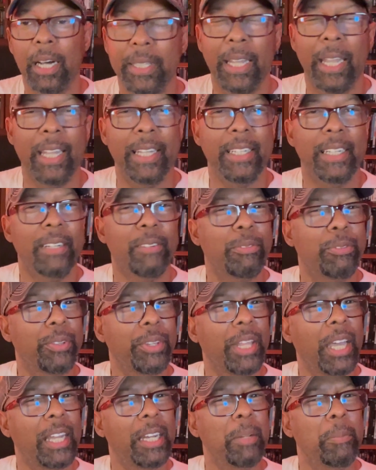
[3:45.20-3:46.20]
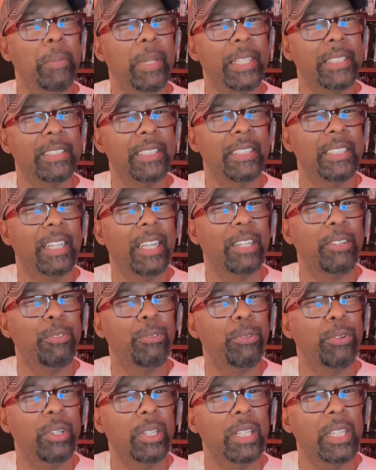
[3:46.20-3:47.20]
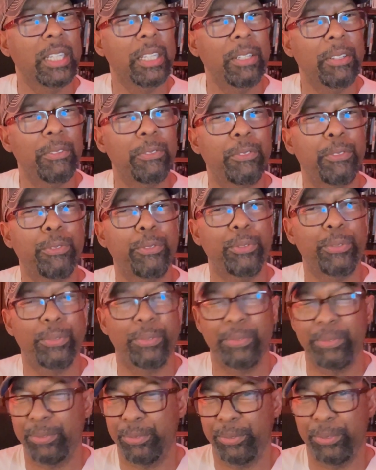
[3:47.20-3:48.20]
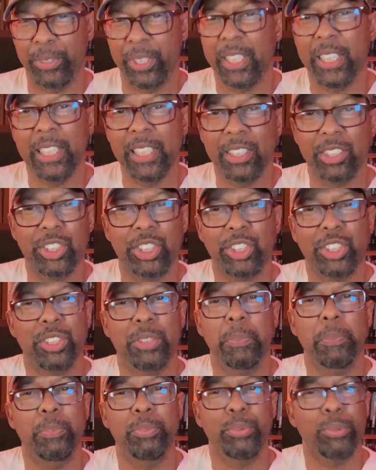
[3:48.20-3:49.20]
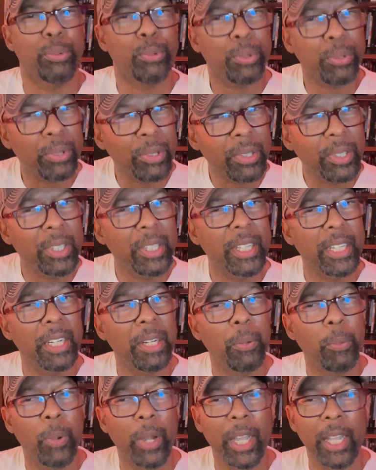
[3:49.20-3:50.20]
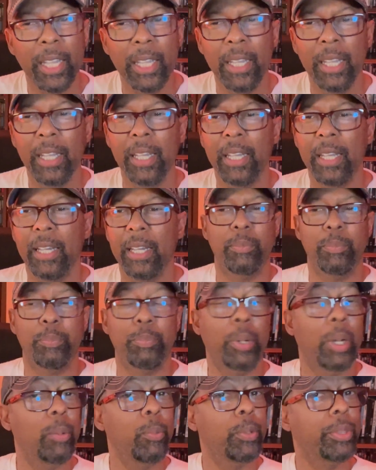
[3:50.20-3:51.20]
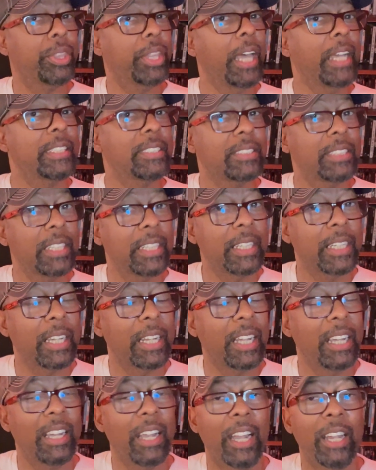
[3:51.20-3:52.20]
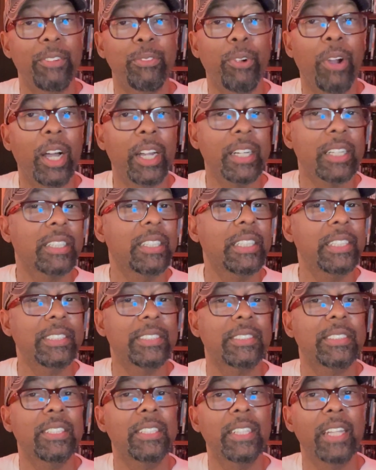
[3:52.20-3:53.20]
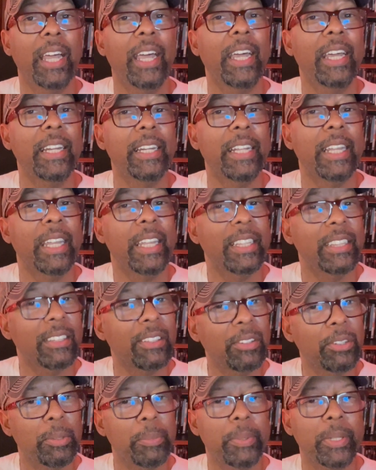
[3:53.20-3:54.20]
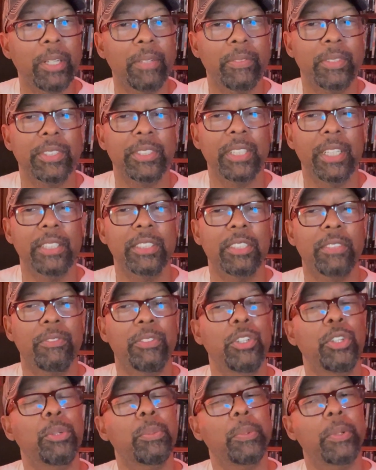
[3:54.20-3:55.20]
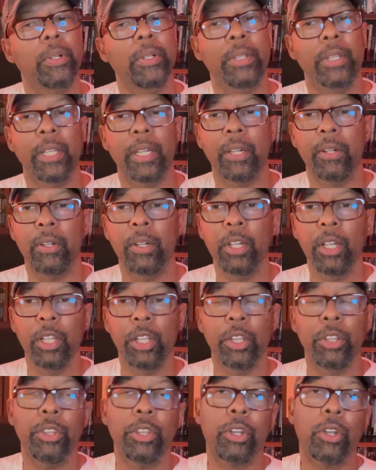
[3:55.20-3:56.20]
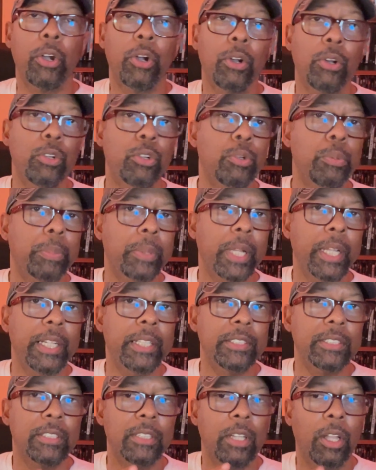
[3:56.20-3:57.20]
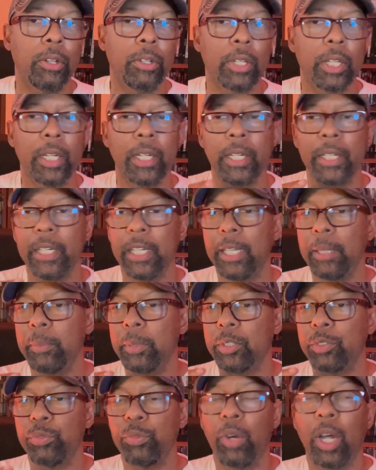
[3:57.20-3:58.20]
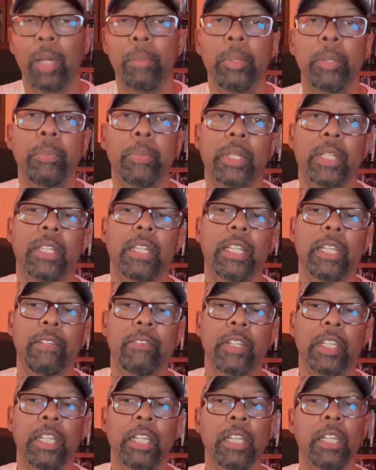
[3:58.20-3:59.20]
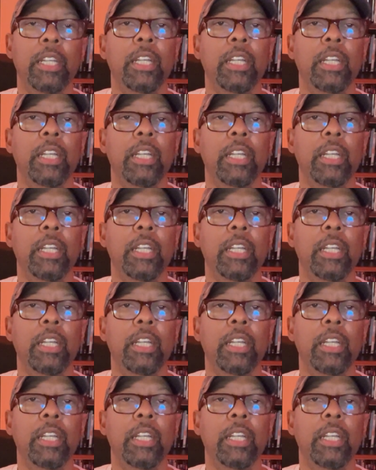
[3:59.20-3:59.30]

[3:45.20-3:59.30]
And for that, it makes it really freakish, brutal in a way. But with that said, it ironically still had a little bit of a sense of humor in there. The girl who plays Lola, her name is Robin McLeavy,